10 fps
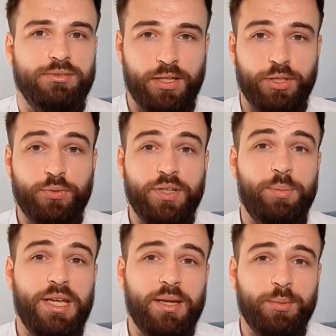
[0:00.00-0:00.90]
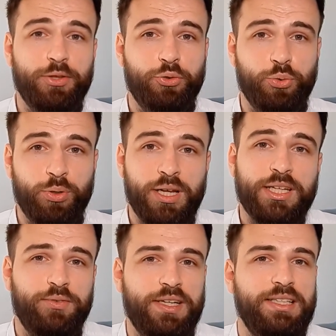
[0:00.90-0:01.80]
You will be able to
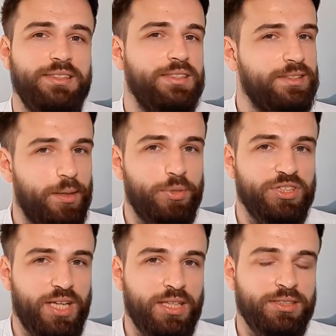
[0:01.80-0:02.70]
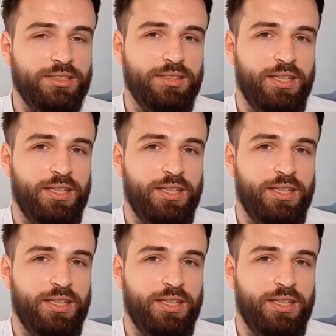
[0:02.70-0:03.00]
quickly see some results,